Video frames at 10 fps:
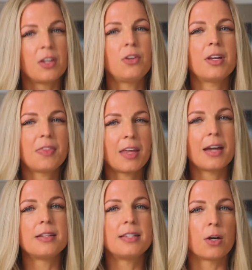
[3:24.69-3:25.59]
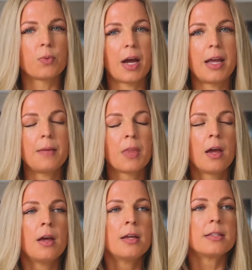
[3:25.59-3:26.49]
You get the idea, right?
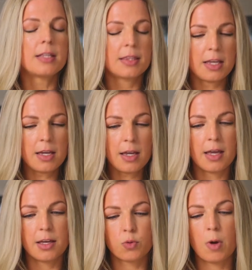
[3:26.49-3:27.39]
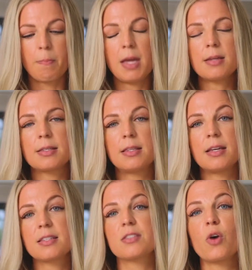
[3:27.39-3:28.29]
The thing is, what makes
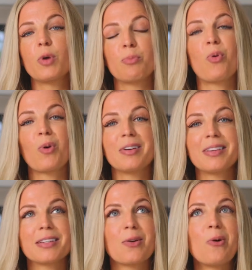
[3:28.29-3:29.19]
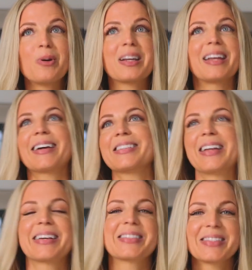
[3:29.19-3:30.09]
this so important, this whole connection
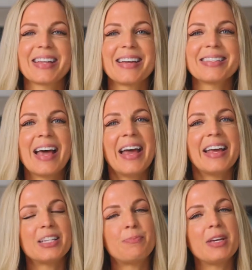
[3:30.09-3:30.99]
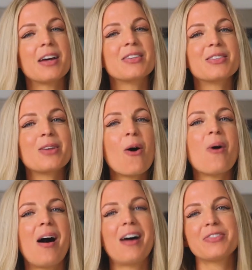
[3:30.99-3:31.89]
exercise, is because so
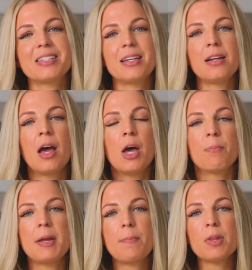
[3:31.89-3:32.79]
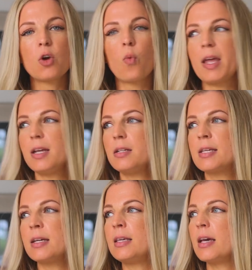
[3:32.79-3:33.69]
often people are waiting
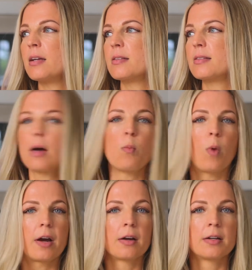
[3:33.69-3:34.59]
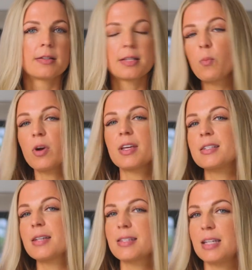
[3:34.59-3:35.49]
to get somewhere, somewhere that
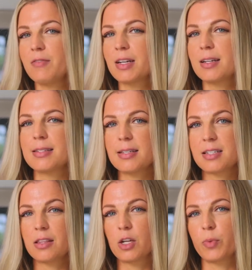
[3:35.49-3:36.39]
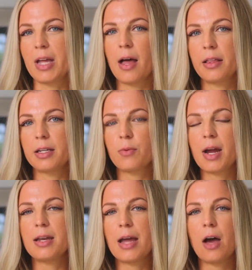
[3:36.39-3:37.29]
doesn't even exist in their reality
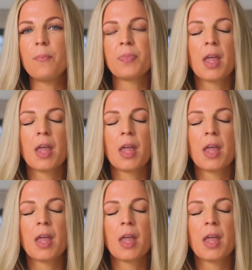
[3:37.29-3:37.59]
right now.